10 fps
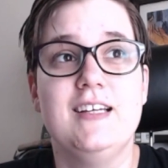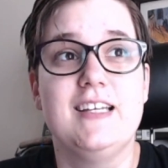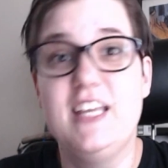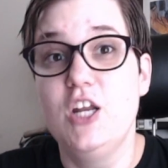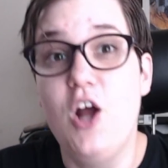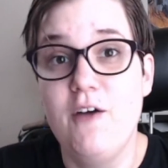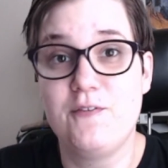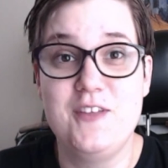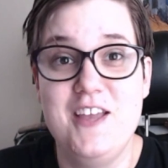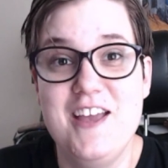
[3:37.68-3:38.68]
get off
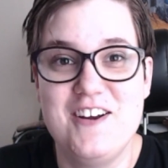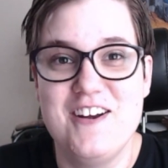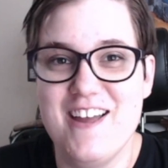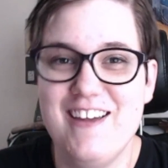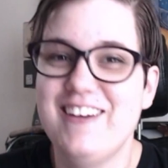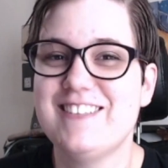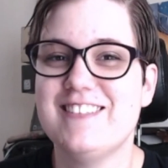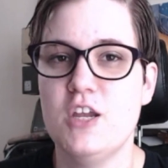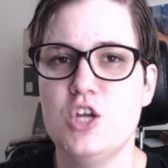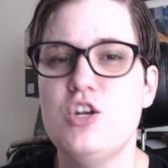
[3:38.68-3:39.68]
the internet.
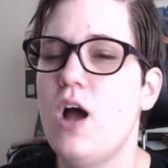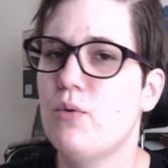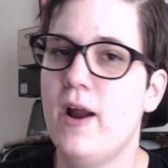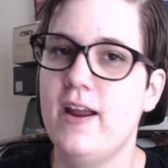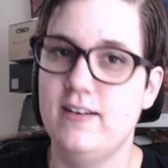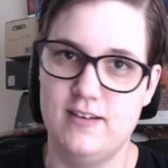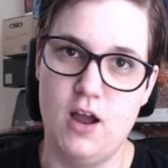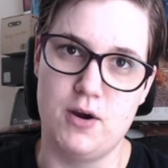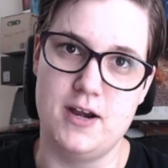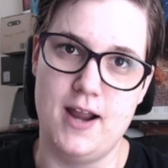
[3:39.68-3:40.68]
Not right
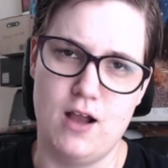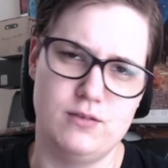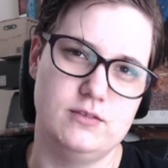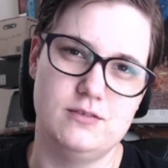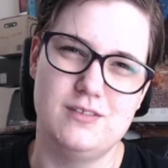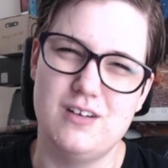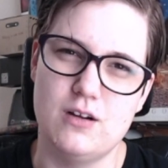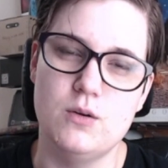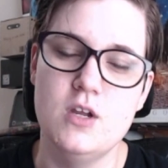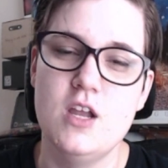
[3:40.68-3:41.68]
now,
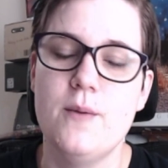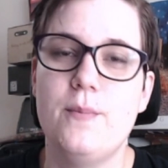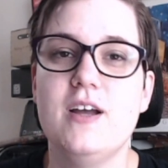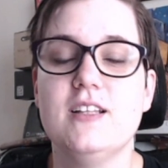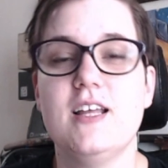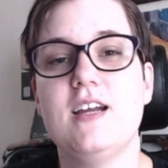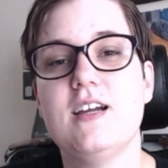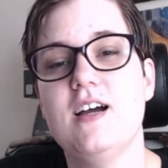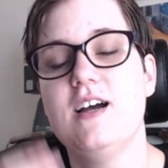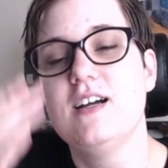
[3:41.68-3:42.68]
but
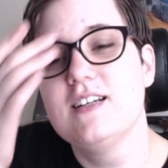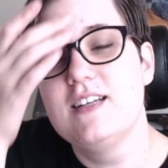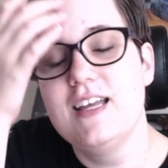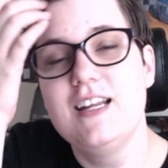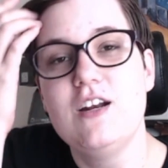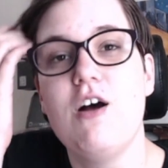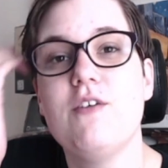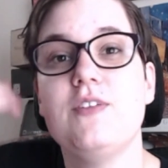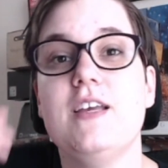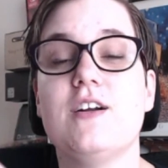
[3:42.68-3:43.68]
getting
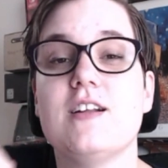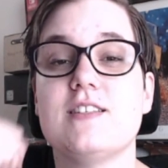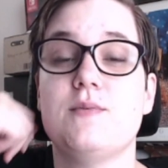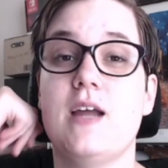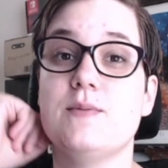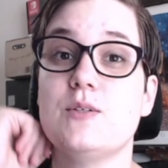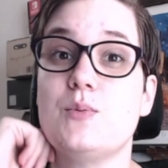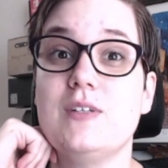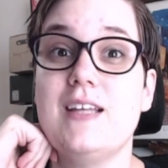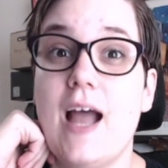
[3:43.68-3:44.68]
off the internet sometimes is
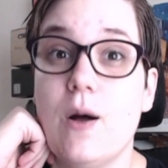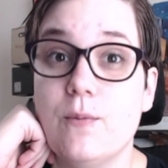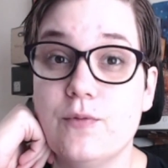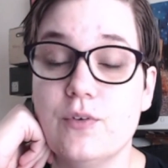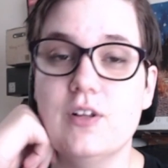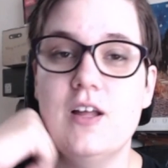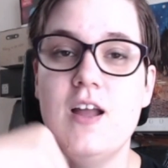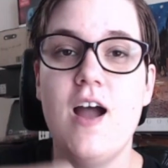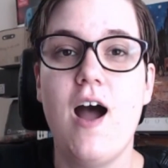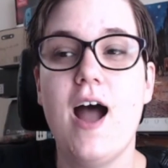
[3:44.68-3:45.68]
really helpful.
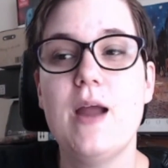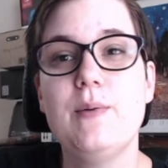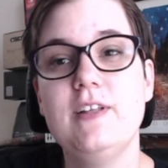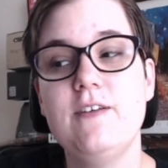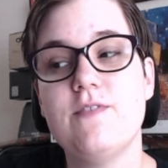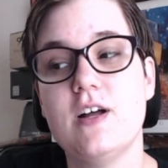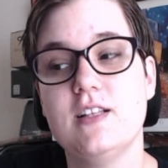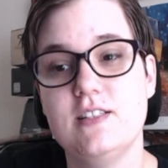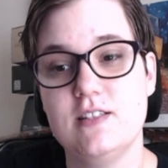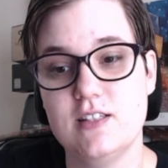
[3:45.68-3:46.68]
I really fell
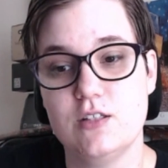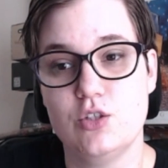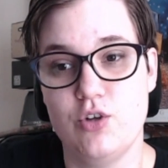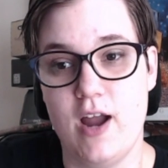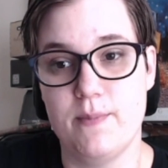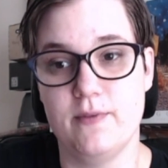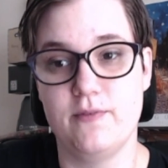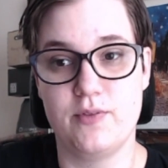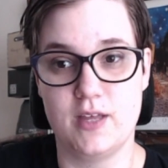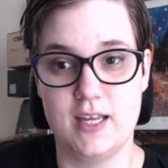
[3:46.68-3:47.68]
into this trap of
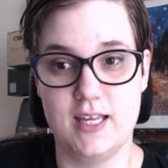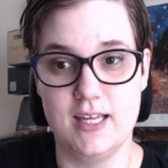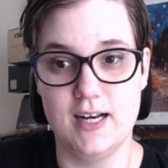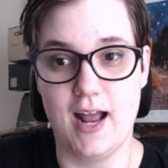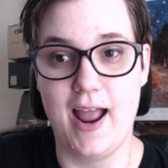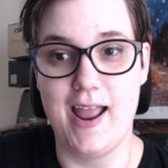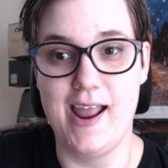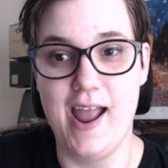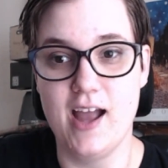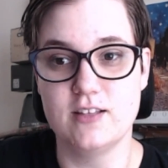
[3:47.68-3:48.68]
thinking I
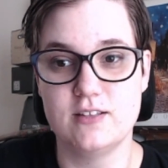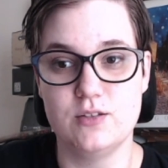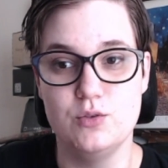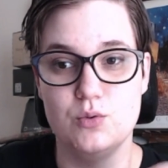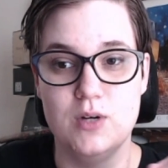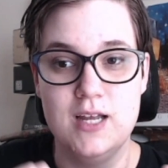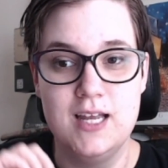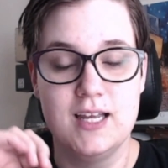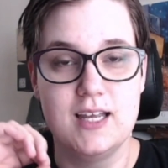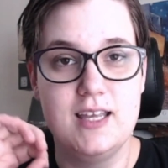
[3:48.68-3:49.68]
had to
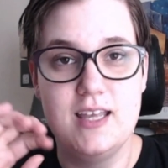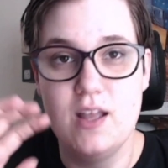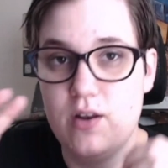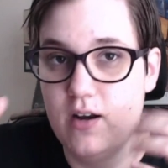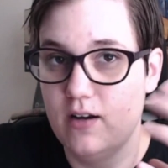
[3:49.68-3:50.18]
get